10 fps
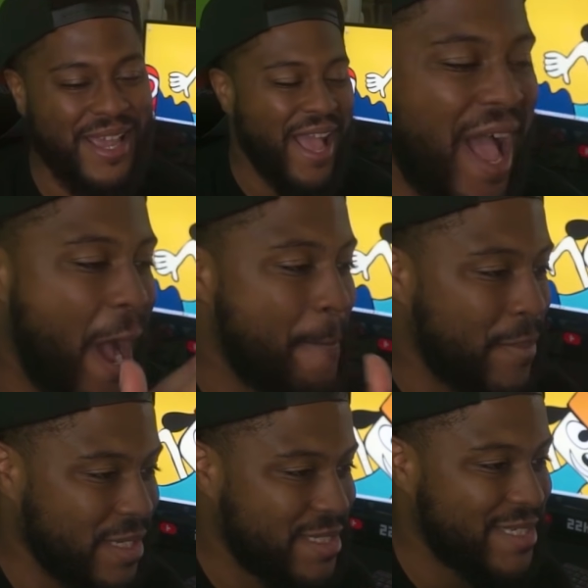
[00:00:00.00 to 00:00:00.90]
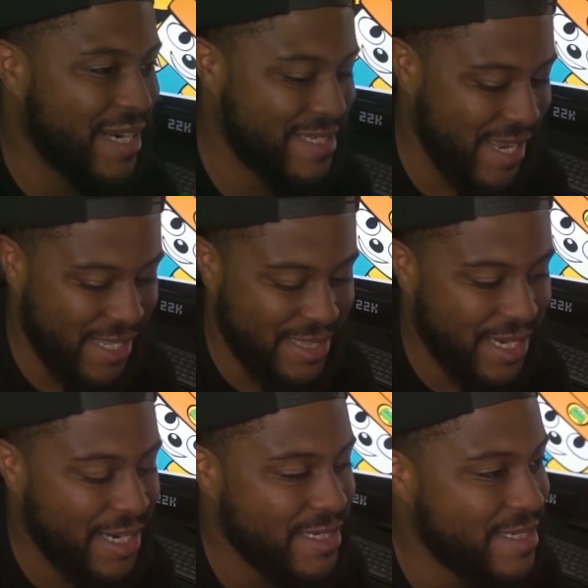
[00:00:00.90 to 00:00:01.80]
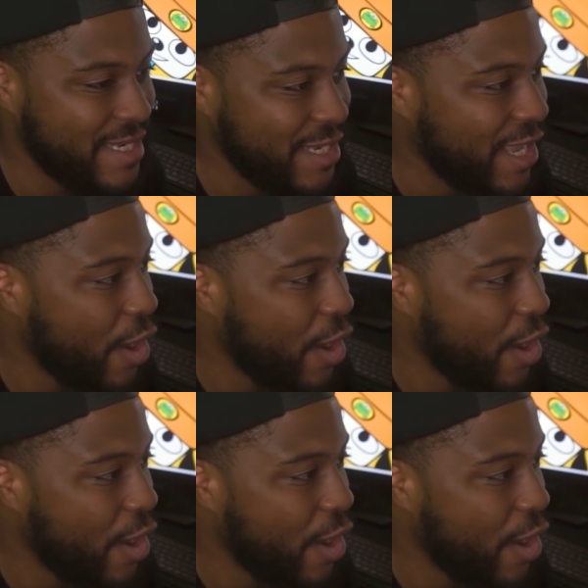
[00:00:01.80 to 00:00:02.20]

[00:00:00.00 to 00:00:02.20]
I must check Tankathon and see